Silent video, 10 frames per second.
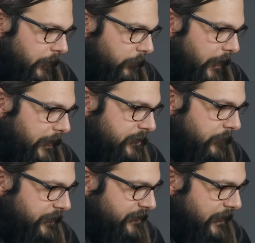Right? So
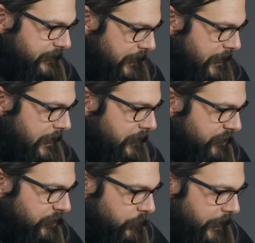this says E, it's
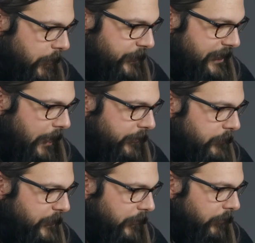straight up and down in
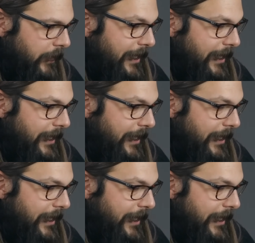the middle.